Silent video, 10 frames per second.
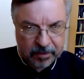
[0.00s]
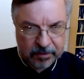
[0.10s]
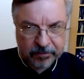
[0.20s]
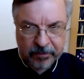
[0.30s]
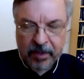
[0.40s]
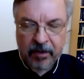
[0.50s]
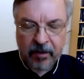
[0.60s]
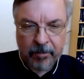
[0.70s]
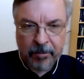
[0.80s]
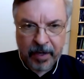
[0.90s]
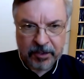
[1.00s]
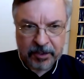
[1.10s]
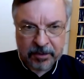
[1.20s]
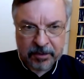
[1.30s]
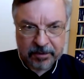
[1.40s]
is a very
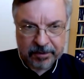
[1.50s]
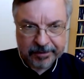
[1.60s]
compassionate